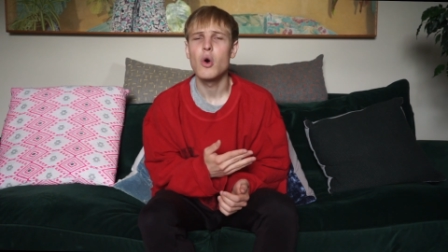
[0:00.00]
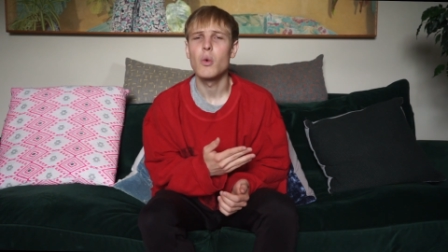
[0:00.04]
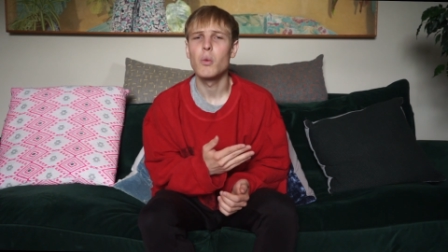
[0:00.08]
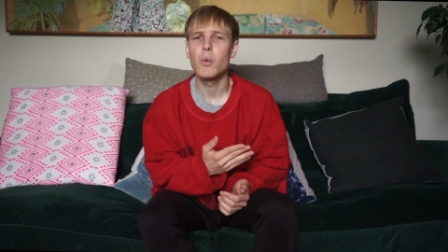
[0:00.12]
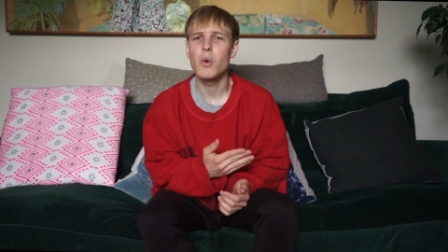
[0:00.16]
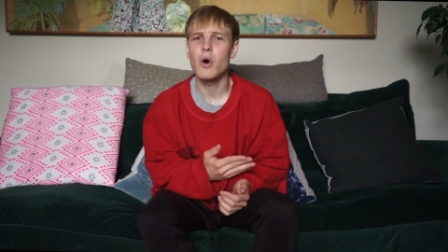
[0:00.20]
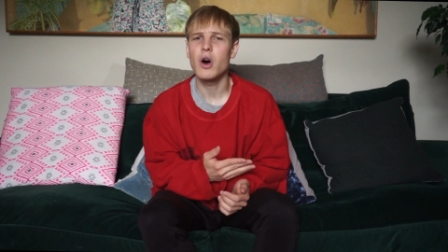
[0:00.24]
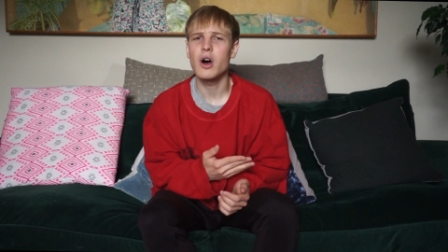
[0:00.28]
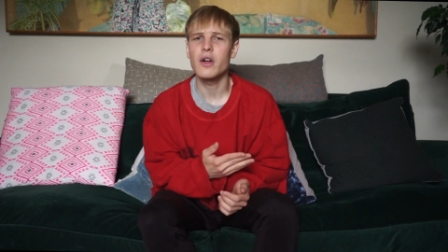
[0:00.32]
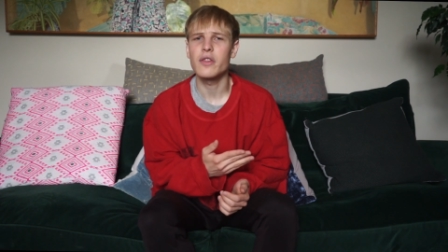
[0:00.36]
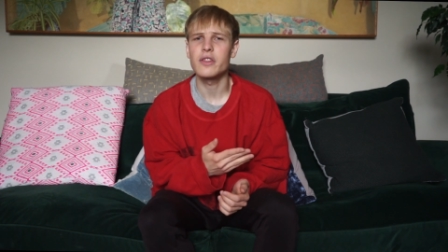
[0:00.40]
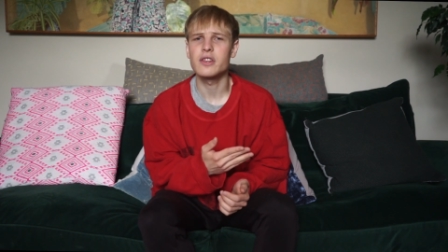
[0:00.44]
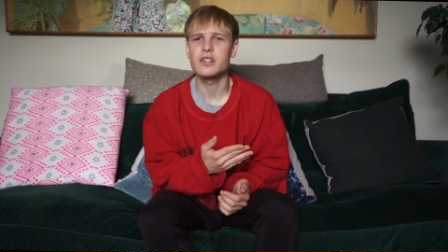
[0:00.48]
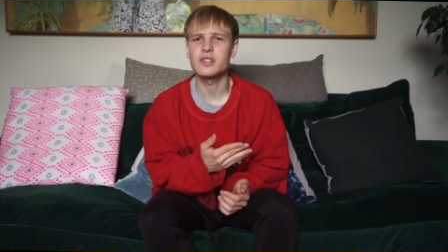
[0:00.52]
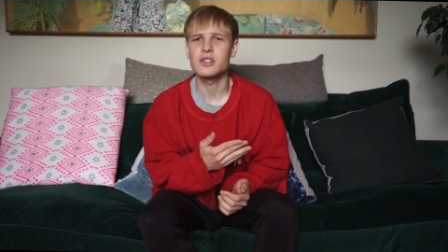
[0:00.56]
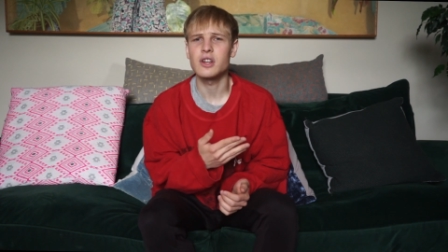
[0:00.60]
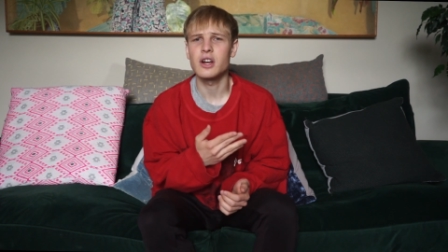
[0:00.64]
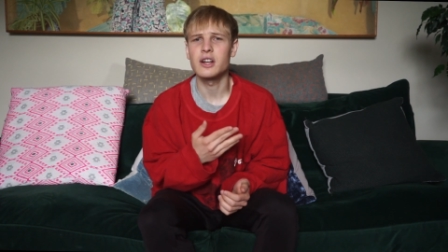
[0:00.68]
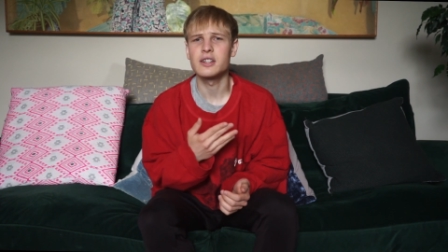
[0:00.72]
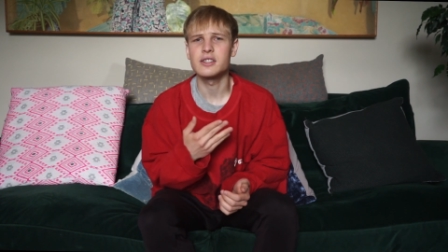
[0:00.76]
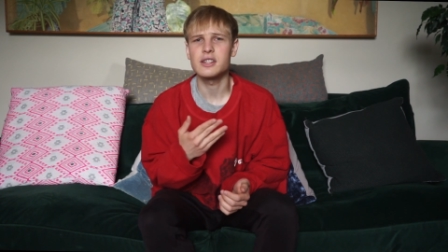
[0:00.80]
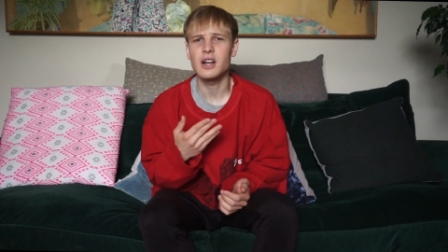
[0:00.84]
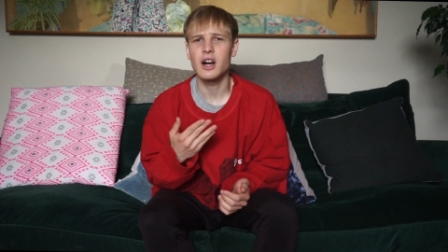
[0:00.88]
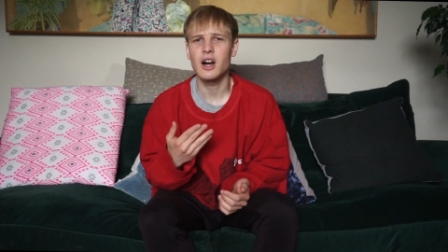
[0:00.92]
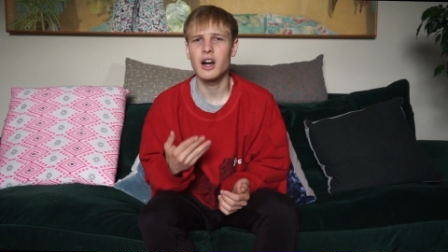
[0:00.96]
what other
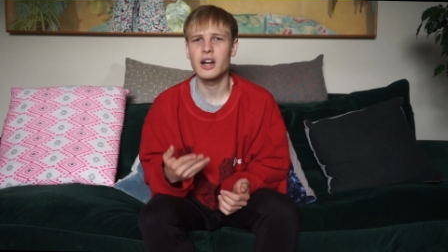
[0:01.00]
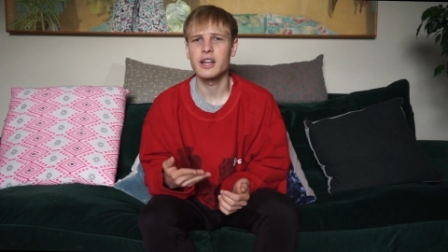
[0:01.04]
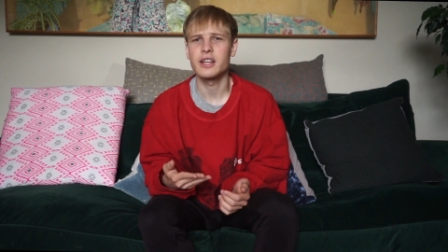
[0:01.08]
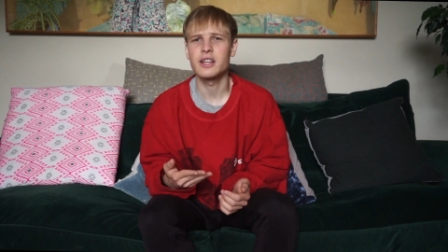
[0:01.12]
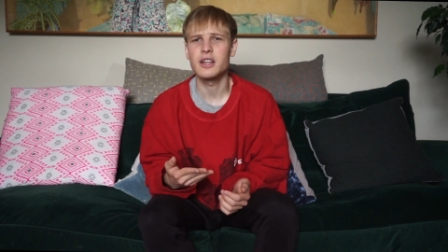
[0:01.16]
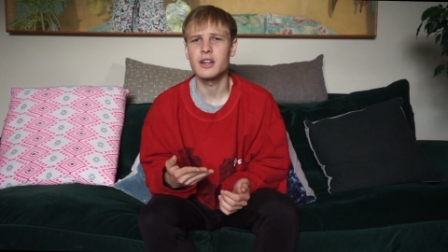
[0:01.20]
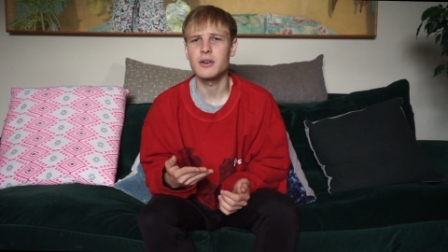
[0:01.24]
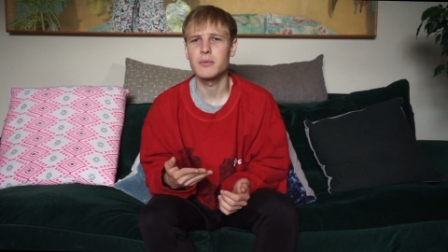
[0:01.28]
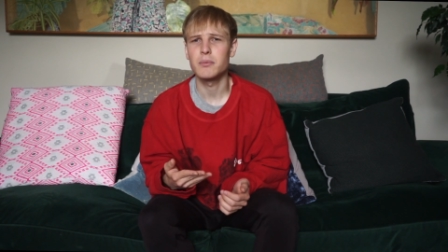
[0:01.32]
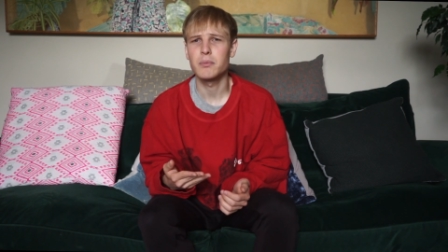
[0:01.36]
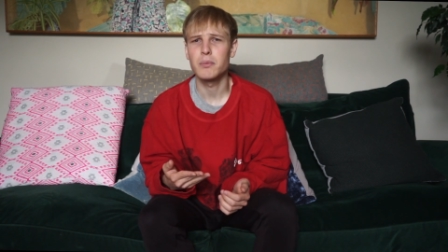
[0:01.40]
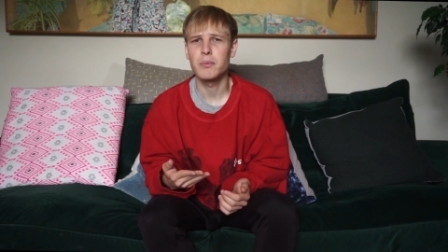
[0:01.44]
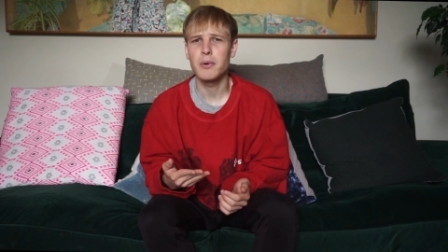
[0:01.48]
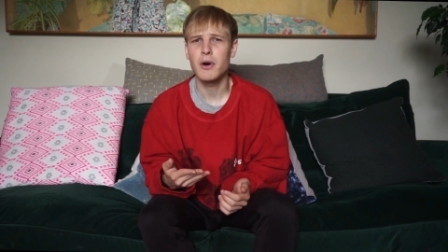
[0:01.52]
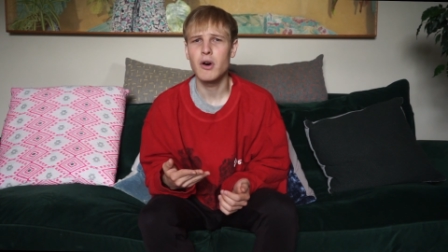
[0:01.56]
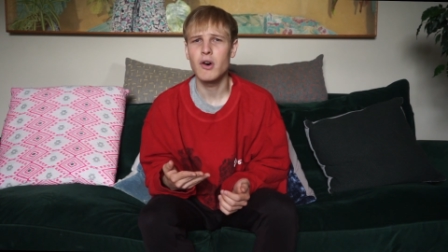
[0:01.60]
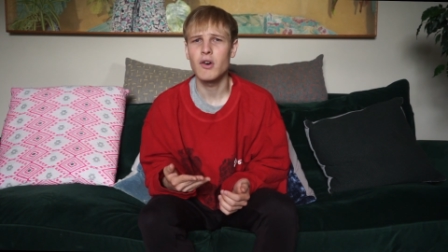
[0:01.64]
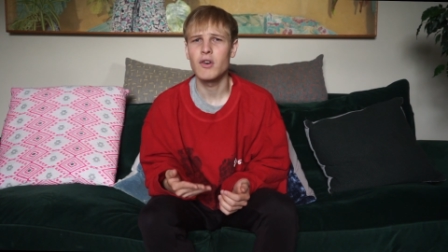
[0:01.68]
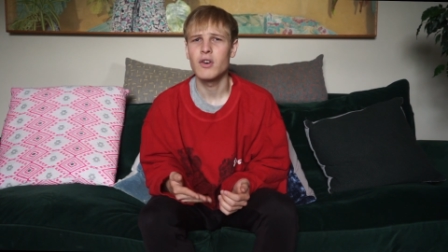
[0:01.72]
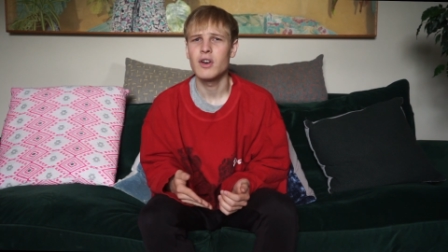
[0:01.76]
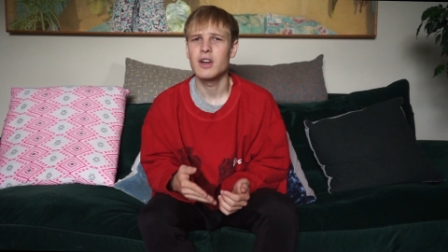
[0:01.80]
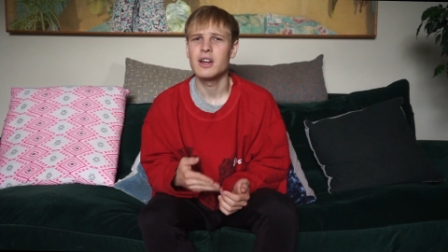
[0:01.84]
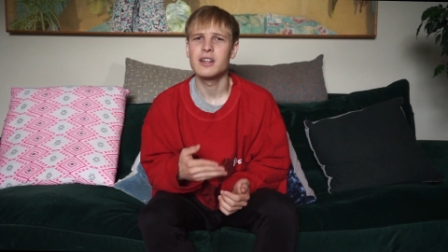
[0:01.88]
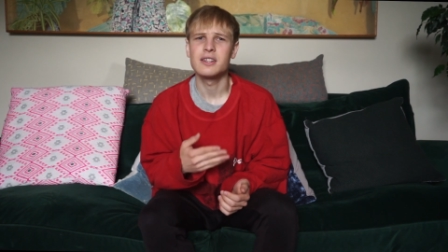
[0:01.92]
sites I can bot,